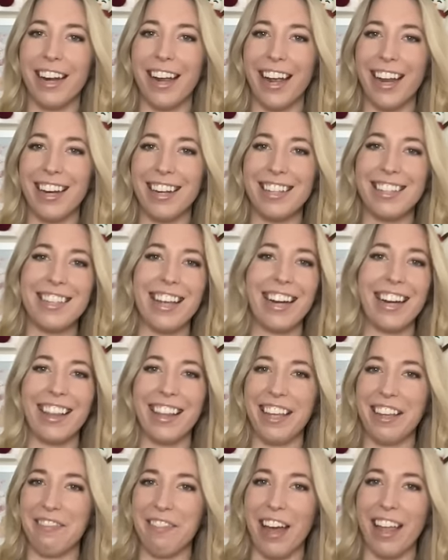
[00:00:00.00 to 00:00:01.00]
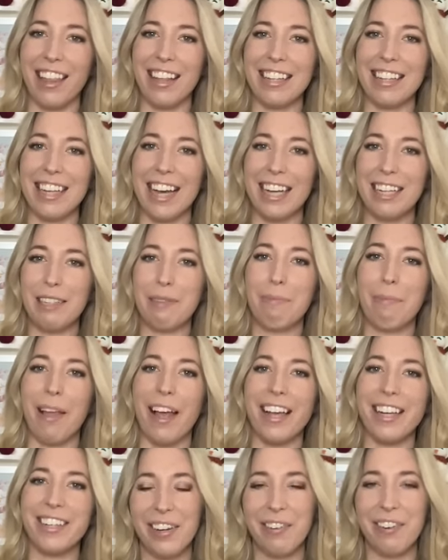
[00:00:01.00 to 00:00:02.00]
and it's suddenly a Valentine's
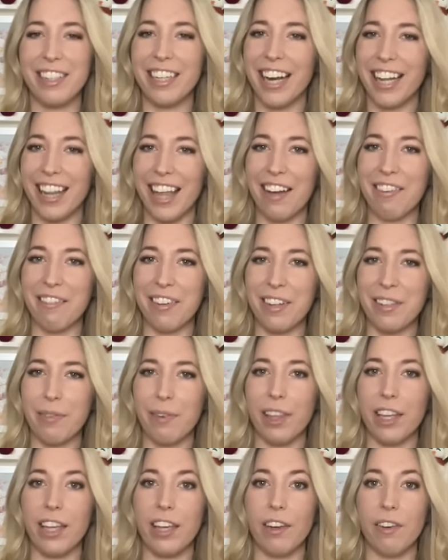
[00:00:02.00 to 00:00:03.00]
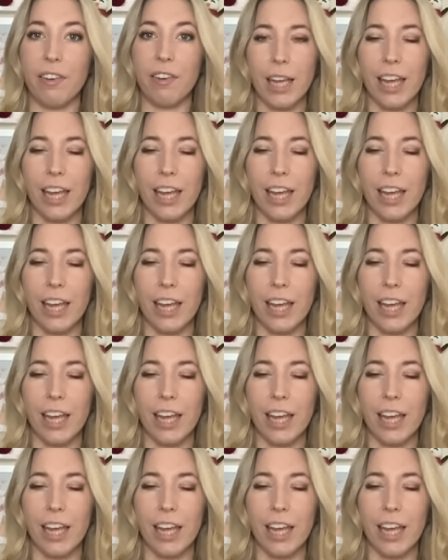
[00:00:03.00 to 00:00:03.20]
plush, which I love. It's really cute.